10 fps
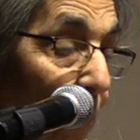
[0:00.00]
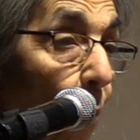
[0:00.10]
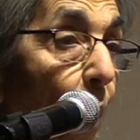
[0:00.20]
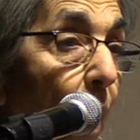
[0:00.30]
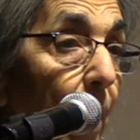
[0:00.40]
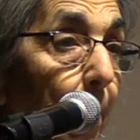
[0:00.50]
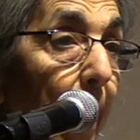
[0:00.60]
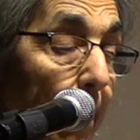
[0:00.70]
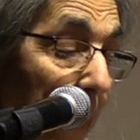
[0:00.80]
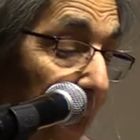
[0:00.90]
and walk
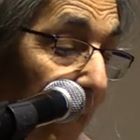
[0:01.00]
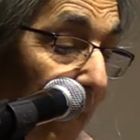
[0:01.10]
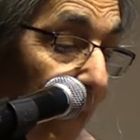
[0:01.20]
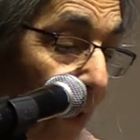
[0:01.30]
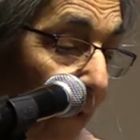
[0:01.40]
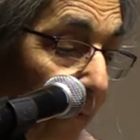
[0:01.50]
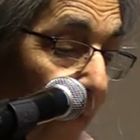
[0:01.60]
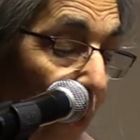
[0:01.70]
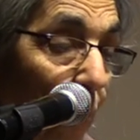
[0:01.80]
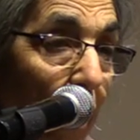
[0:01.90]
by myself
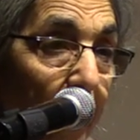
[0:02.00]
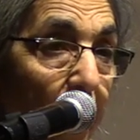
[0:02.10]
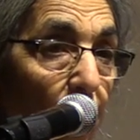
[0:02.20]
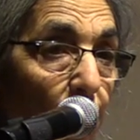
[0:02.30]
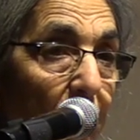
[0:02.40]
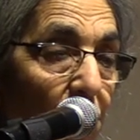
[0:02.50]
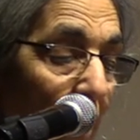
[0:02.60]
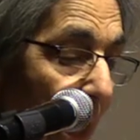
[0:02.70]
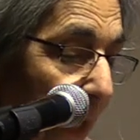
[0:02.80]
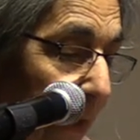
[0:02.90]
across the
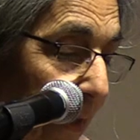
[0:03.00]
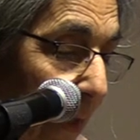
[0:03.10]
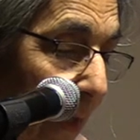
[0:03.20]
ridgeline,